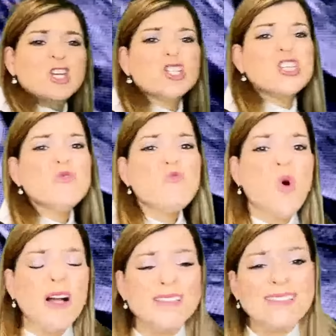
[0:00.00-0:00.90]
She
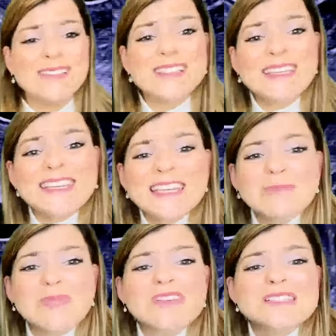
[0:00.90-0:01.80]
wanted to
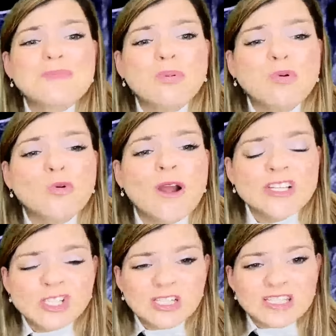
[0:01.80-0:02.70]
keep this
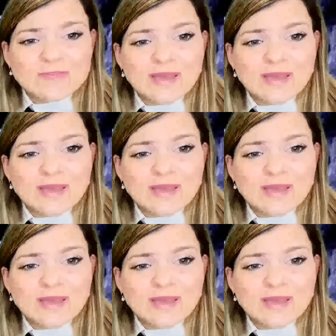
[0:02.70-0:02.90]
precious